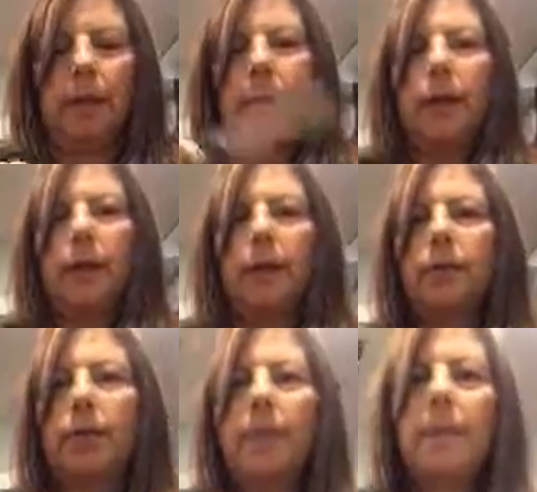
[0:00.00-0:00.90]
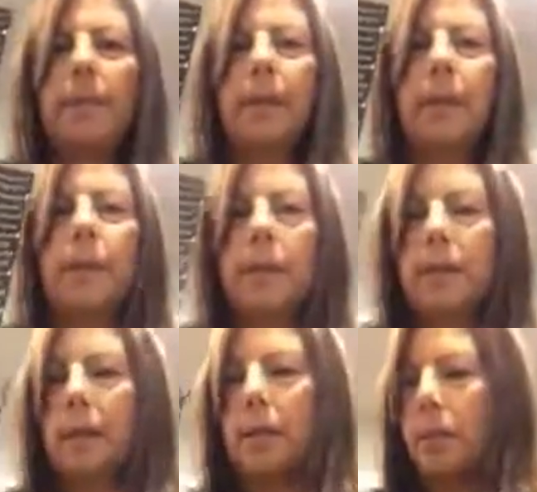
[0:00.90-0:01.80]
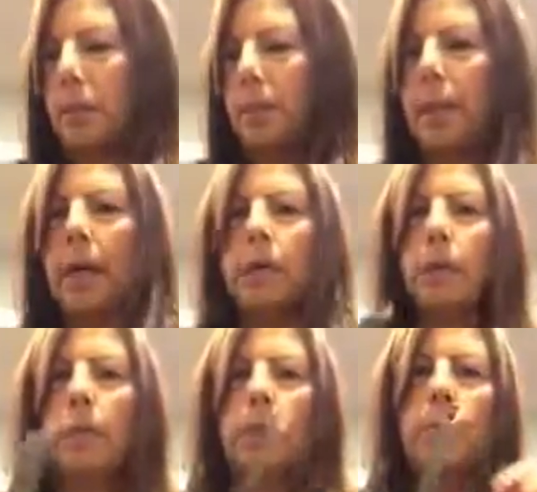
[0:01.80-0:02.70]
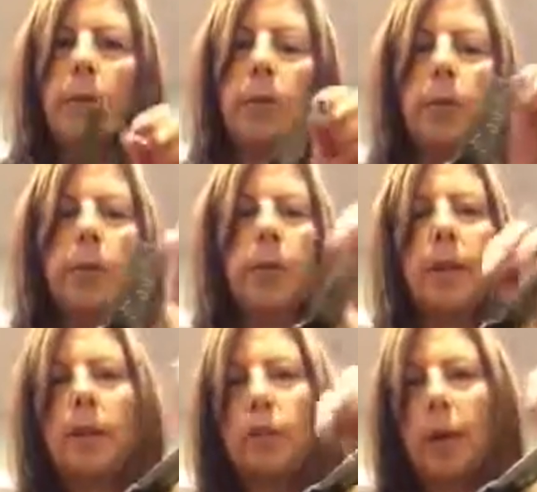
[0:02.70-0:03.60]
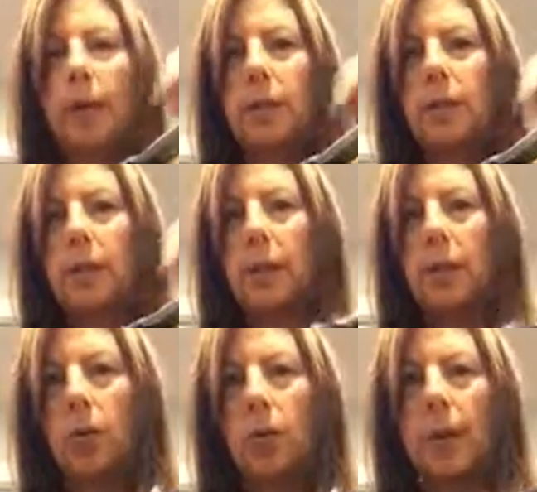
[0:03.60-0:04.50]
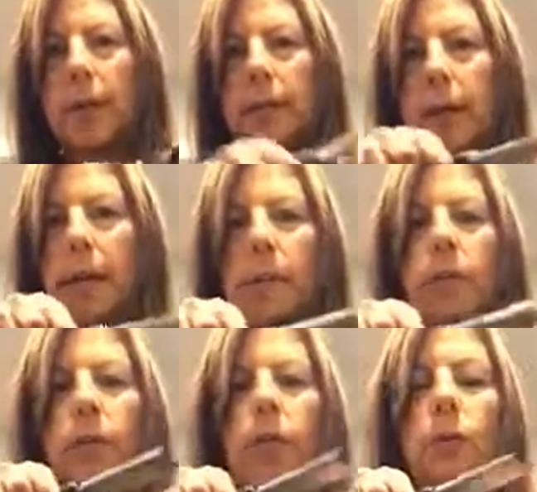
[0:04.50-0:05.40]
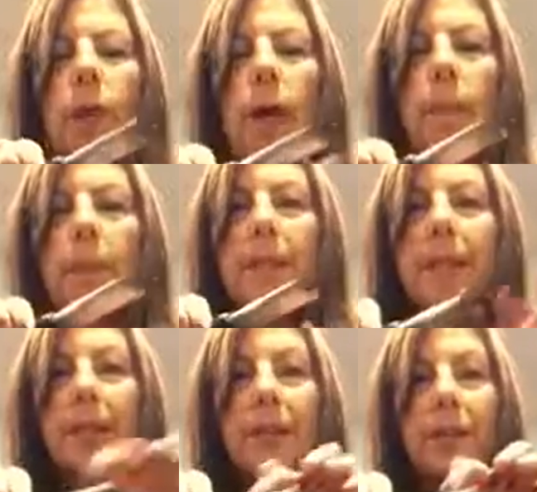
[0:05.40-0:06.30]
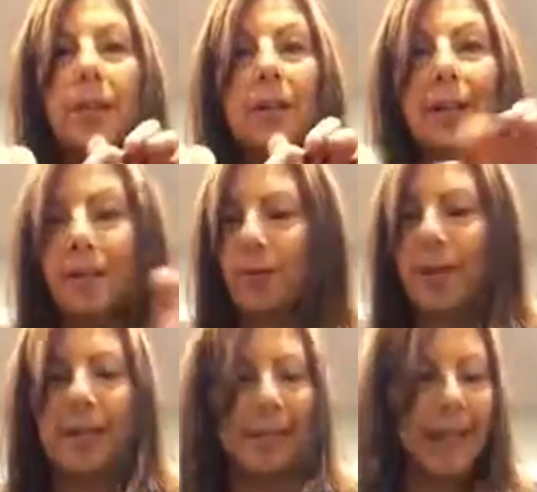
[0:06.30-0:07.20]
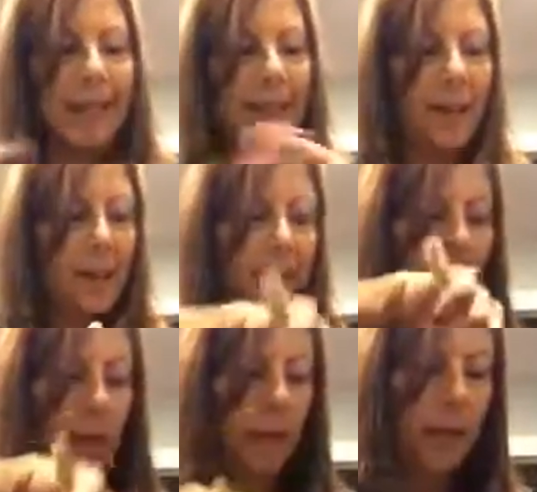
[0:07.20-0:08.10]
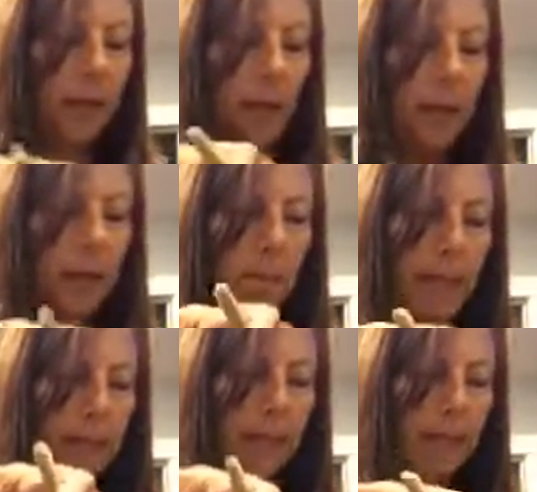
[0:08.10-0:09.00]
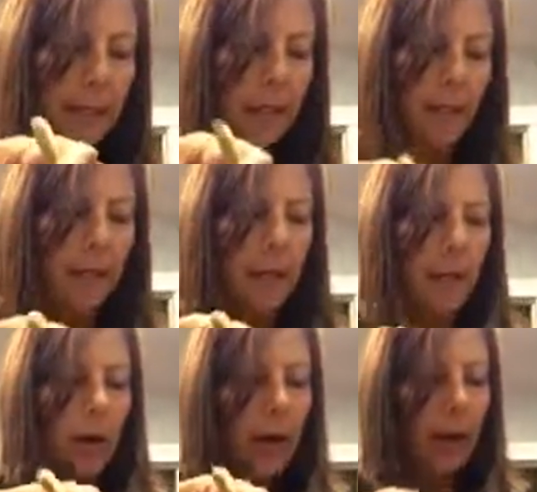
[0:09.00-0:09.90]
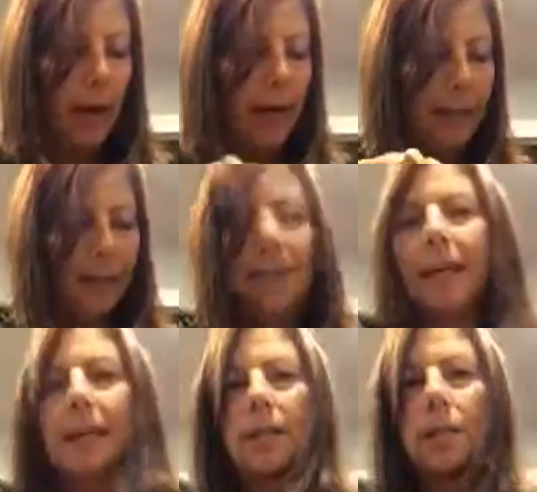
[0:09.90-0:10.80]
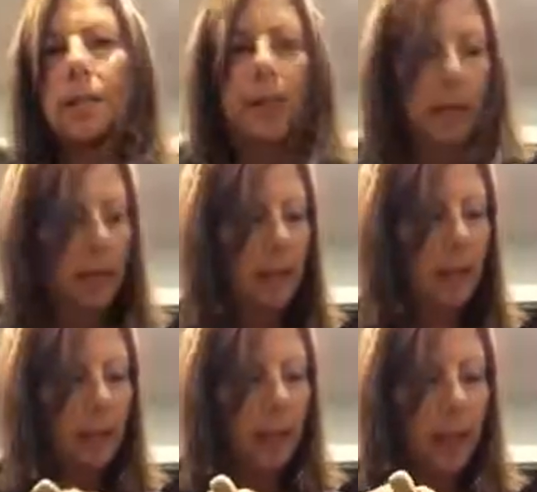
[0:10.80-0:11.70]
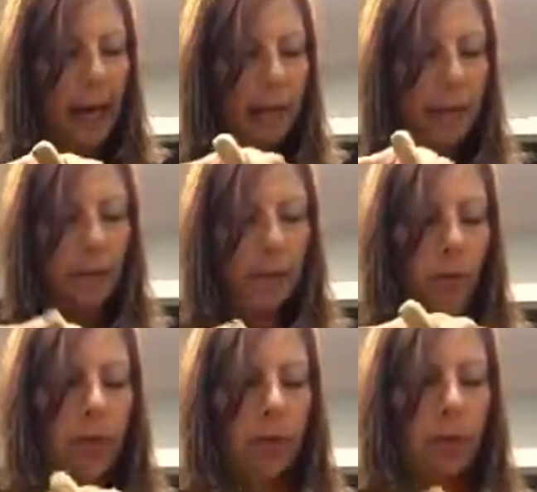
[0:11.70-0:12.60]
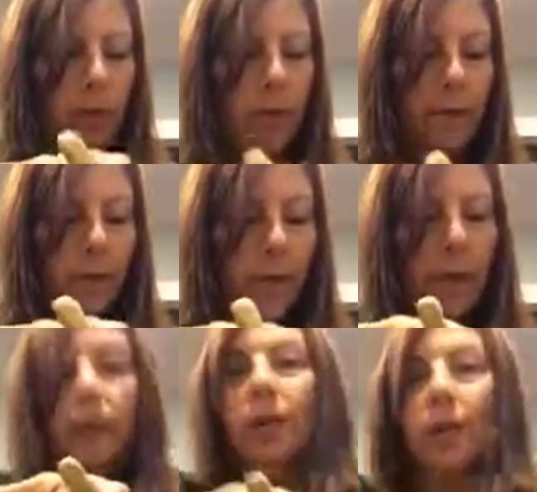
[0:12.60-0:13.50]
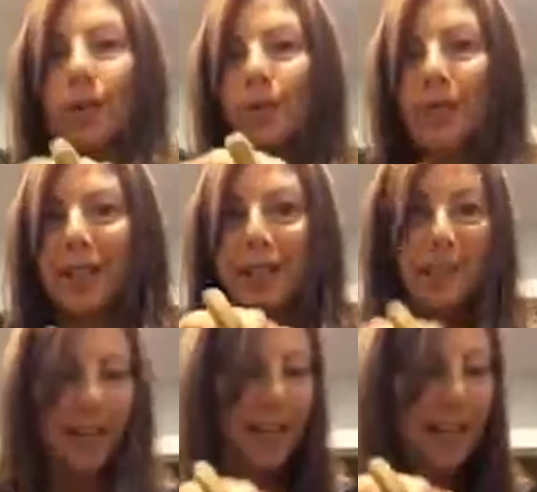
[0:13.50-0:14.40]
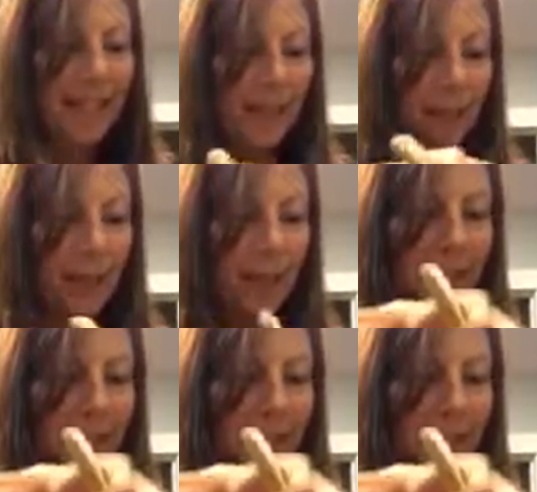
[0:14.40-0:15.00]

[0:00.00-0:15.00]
There you go. See, there's the zester. So most people do it this way and just let it go right inside, but if you do it opposite, it'll collect right inside there. So we're going to mix this in. When you add the zest to it, it not only adds some fresh flavor, but it looks really pretty too when you